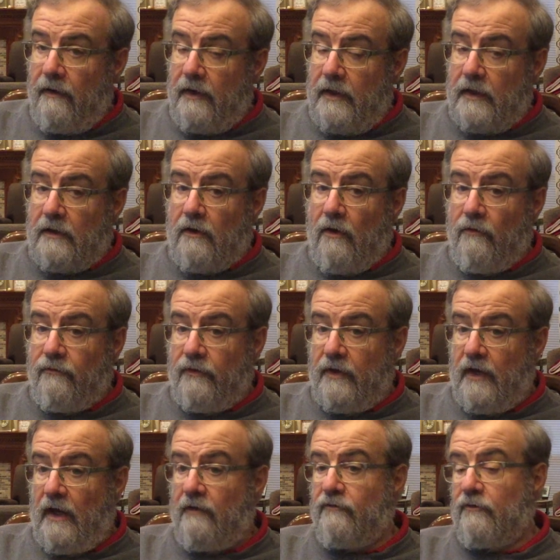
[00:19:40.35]
it goes
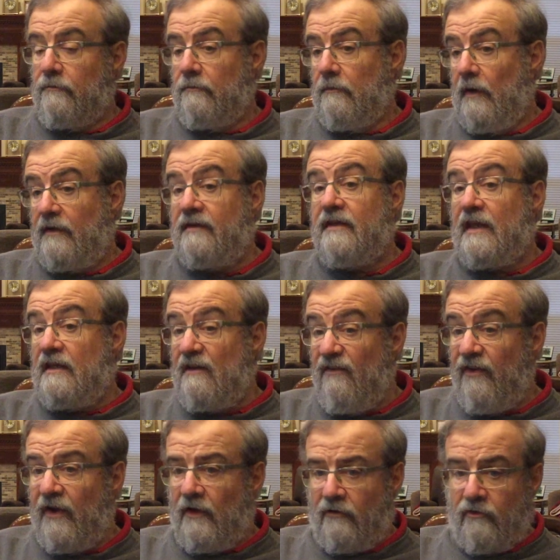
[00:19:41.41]
in as a
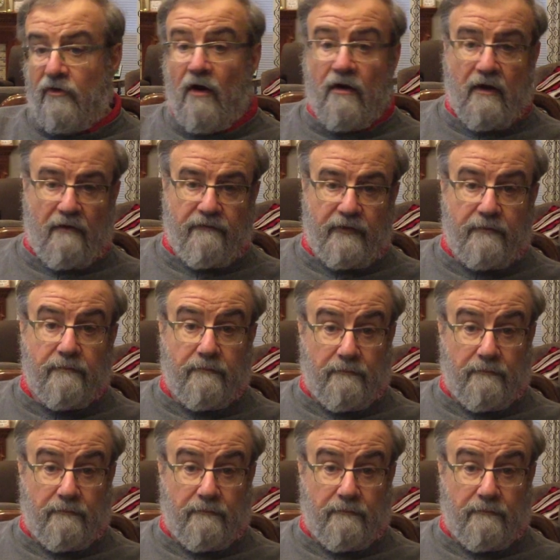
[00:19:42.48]
significant chunk of it,